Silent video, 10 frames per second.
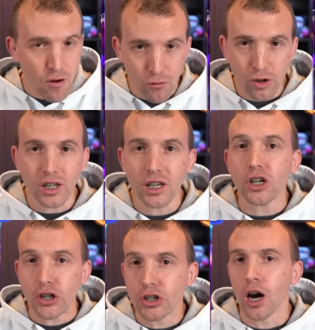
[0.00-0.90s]
a really
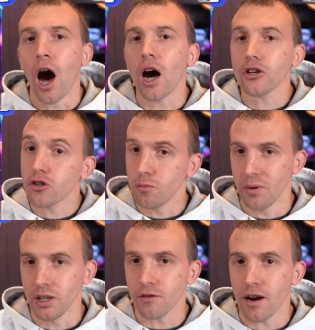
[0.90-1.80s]
good card to
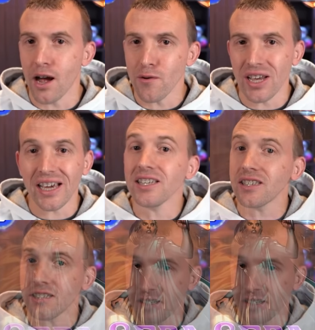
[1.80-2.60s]
build around is